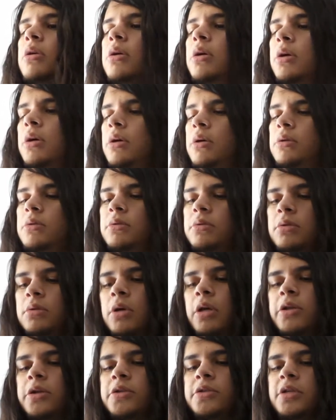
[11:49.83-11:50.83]
uh,
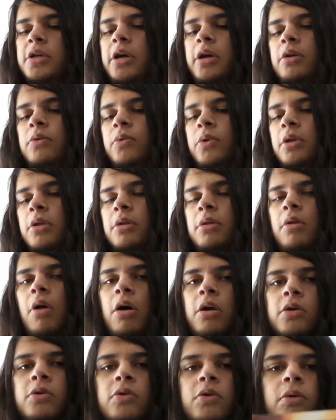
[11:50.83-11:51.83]
other side with a
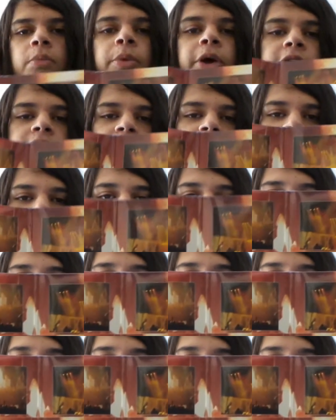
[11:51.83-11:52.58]
lot of cool pictures of the